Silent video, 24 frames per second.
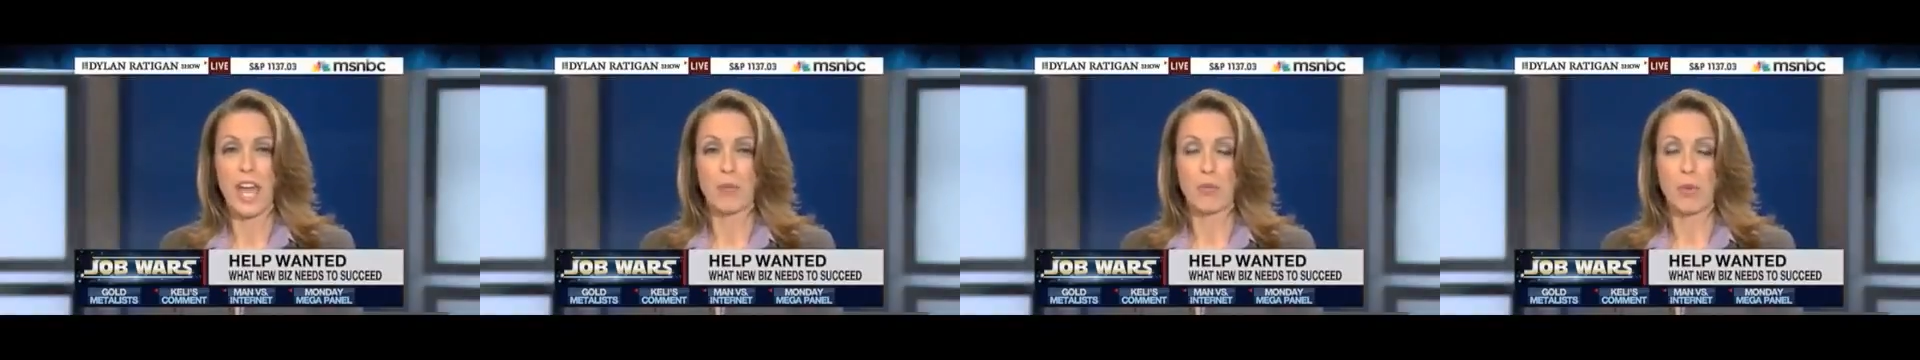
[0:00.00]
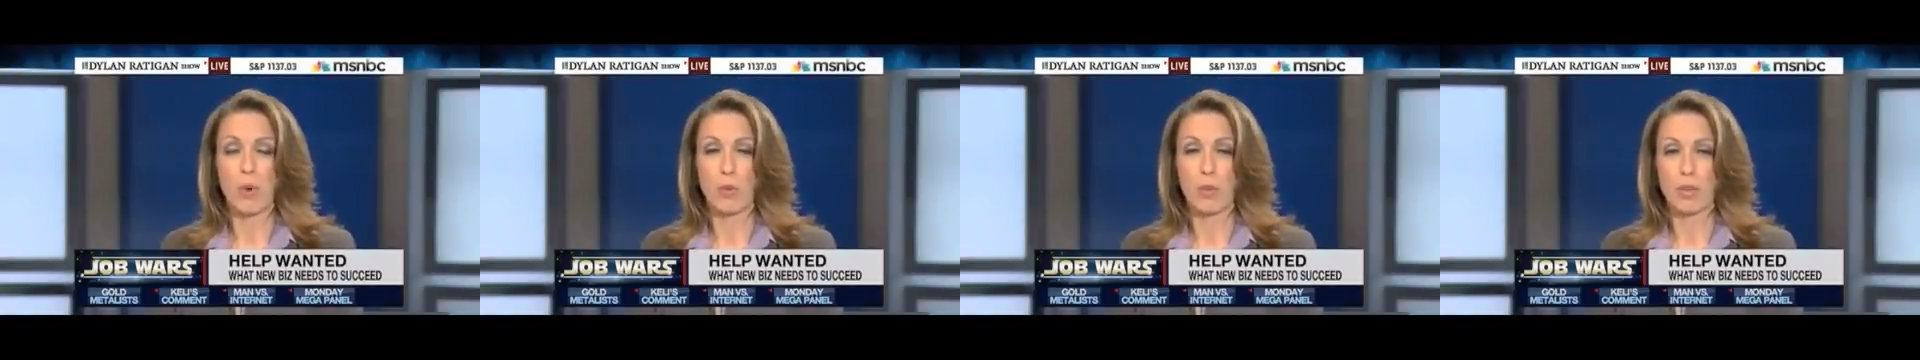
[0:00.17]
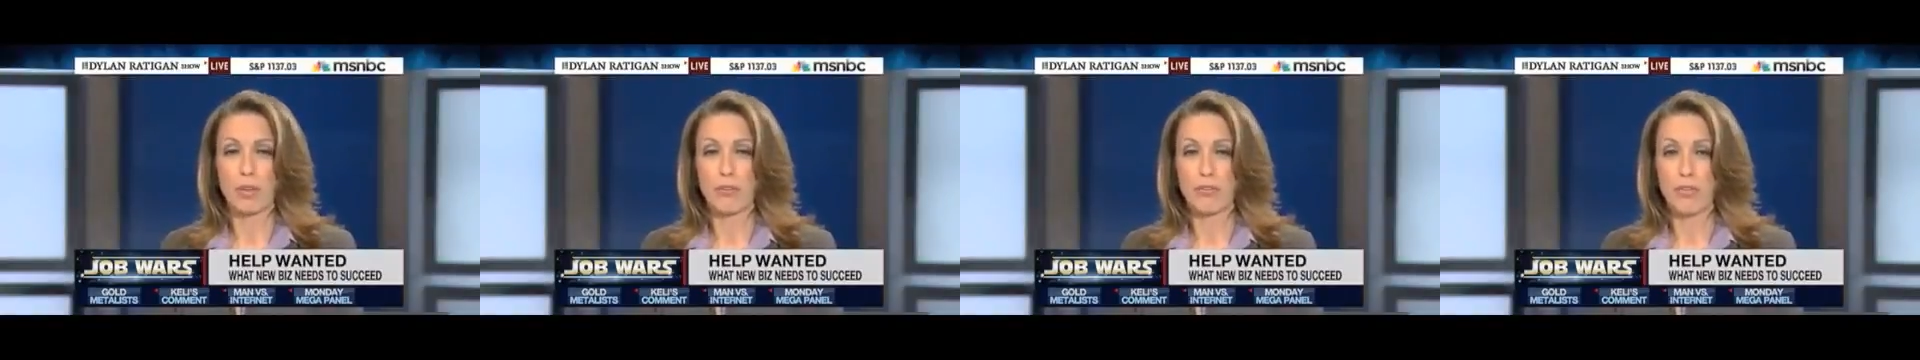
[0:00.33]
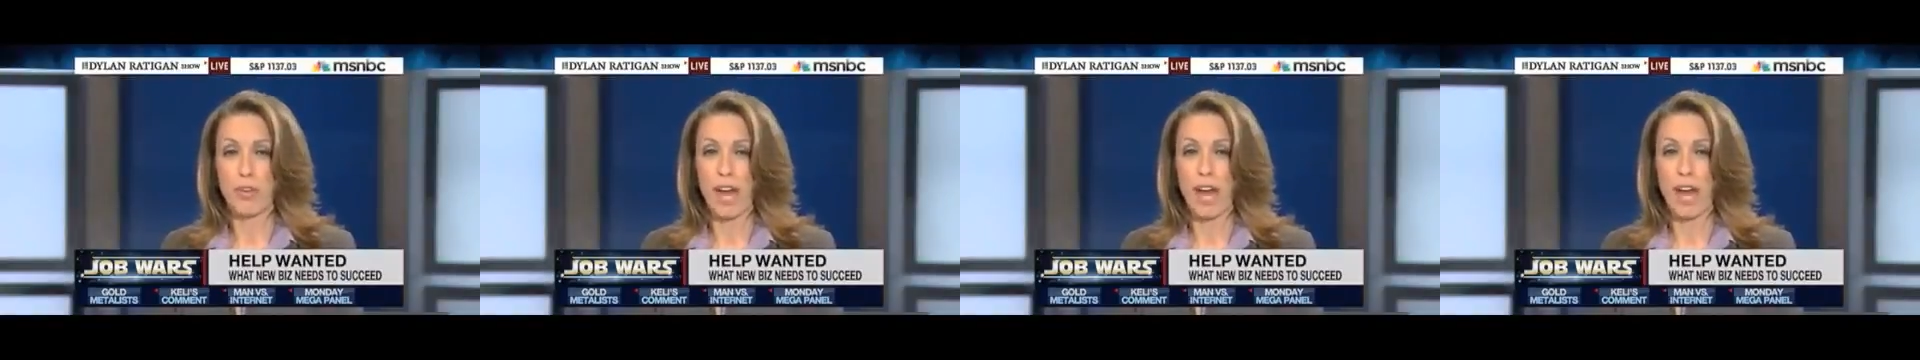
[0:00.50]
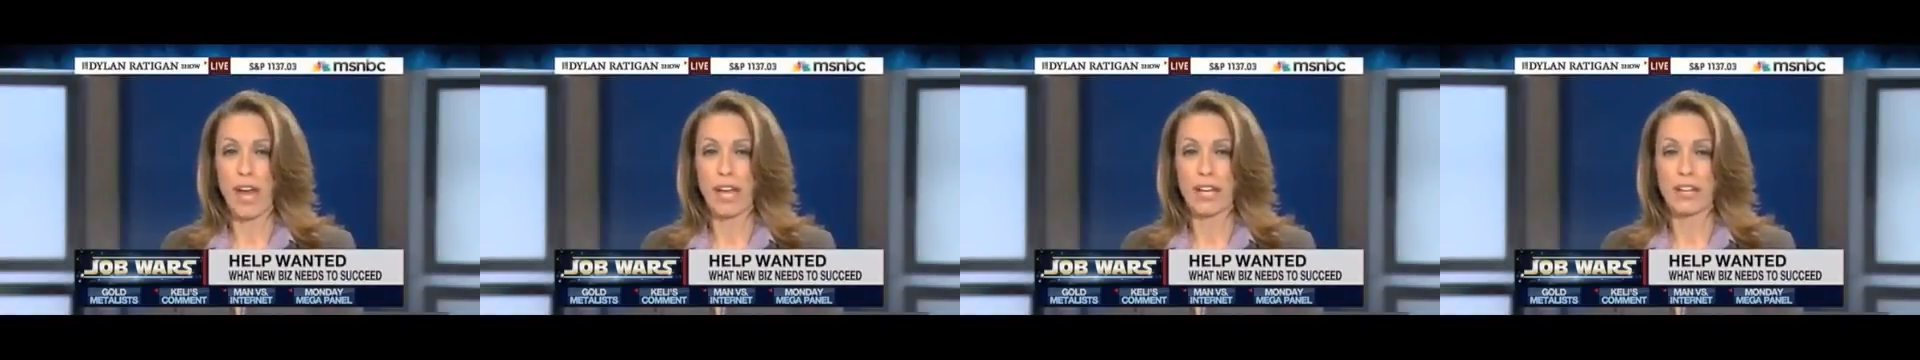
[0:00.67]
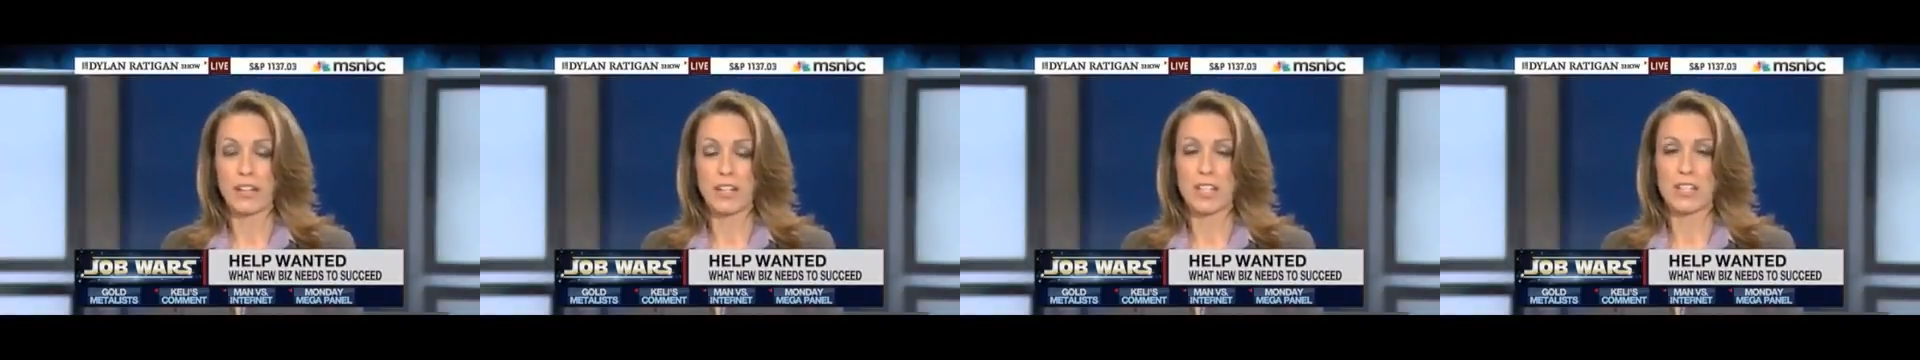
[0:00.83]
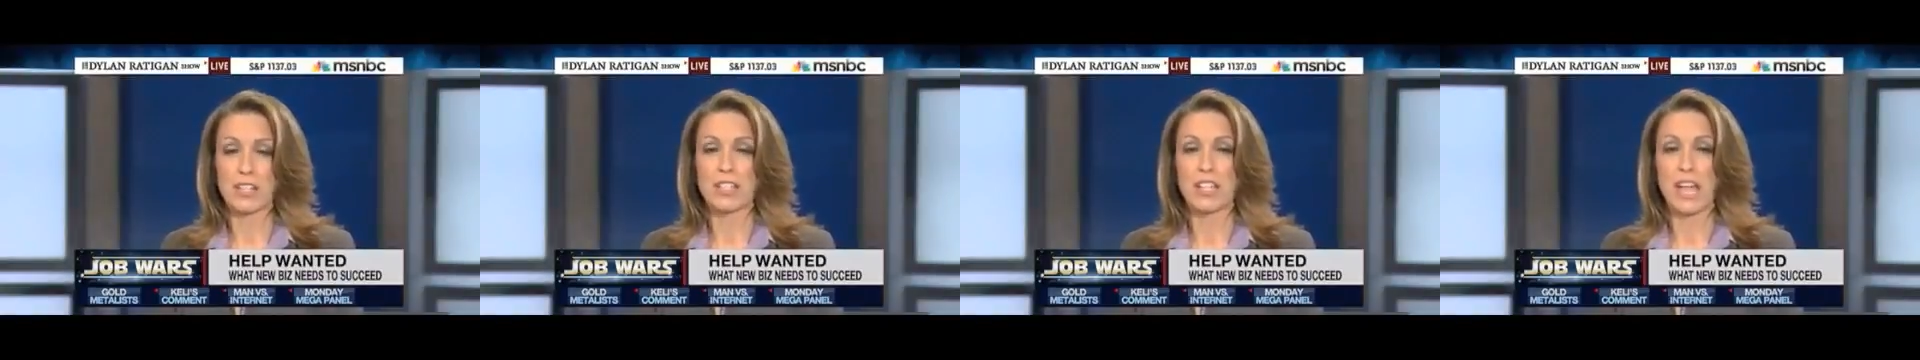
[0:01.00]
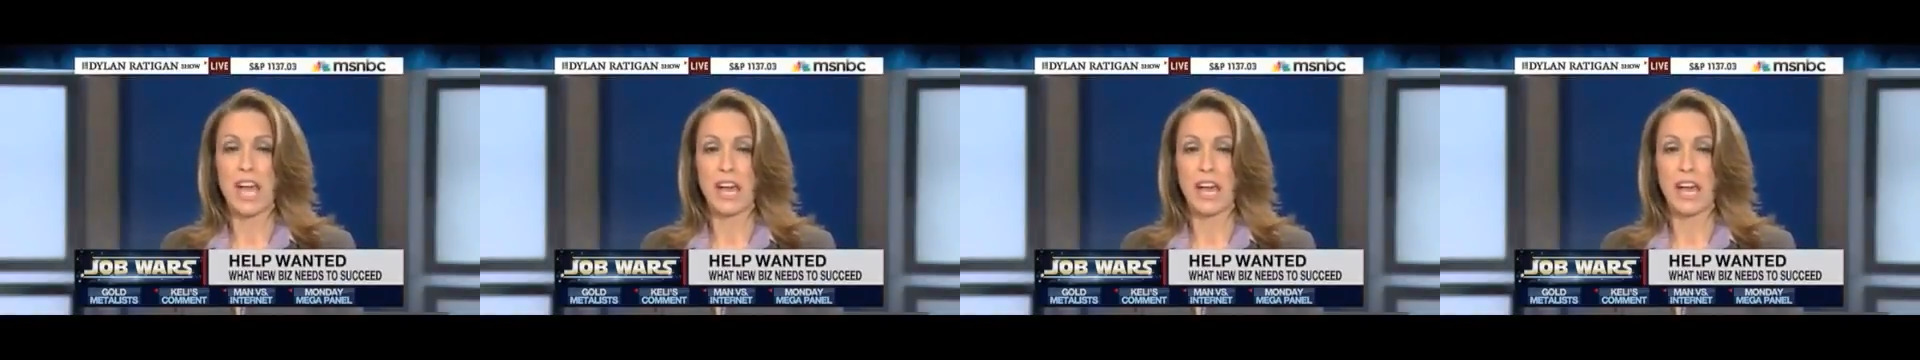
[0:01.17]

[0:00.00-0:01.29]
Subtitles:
and what we find is